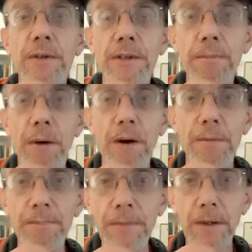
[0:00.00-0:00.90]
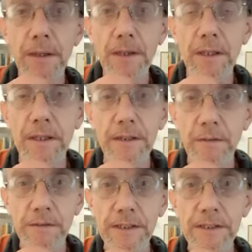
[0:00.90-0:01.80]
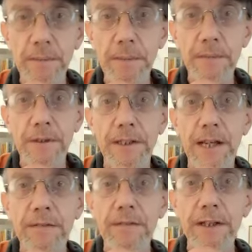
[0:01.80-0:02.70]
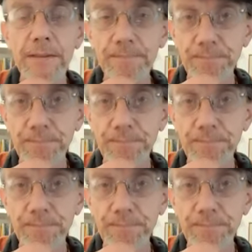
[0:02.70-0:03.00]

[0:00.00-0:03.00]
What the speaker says: in the palm, and obviously some people will have that.